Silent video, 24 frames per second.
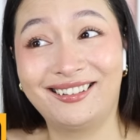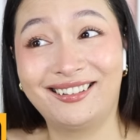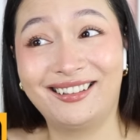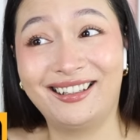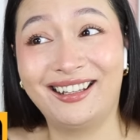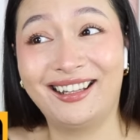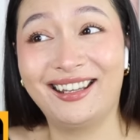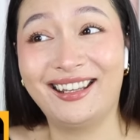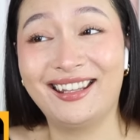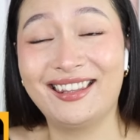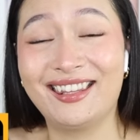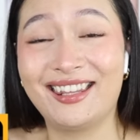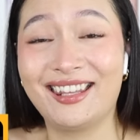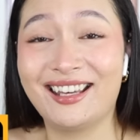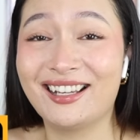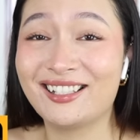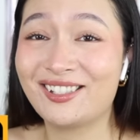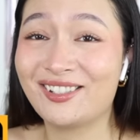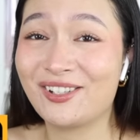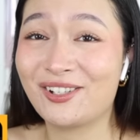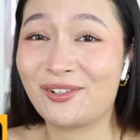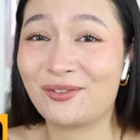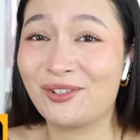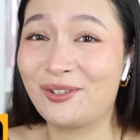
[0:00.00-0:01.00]
Hey, the
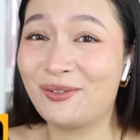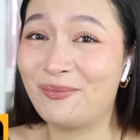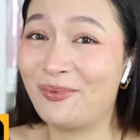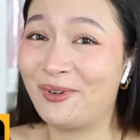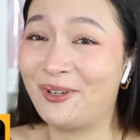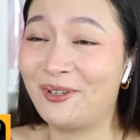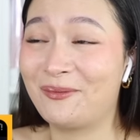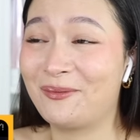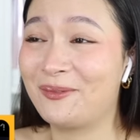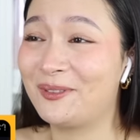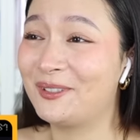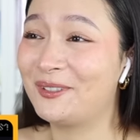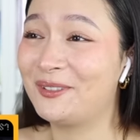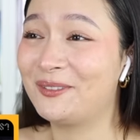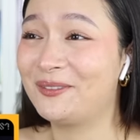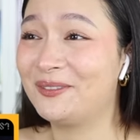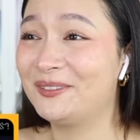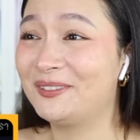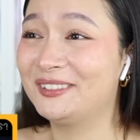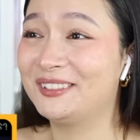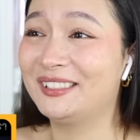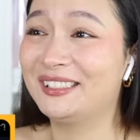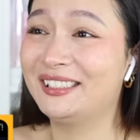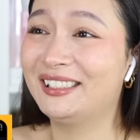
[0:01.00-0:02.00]
actress really pop
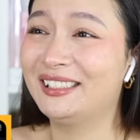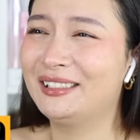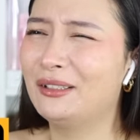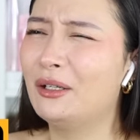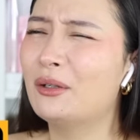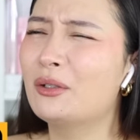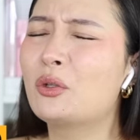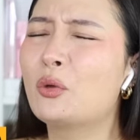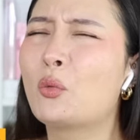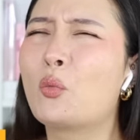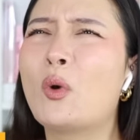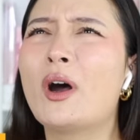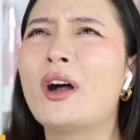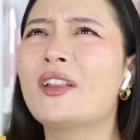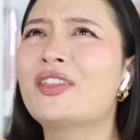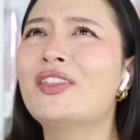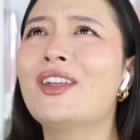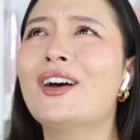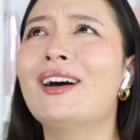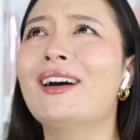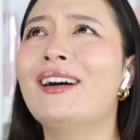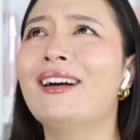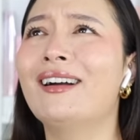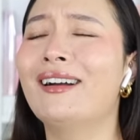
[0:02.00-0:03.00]
up. What
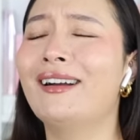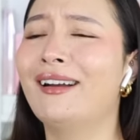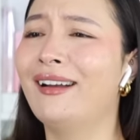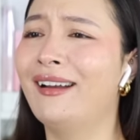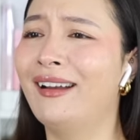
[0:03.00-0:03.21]
the?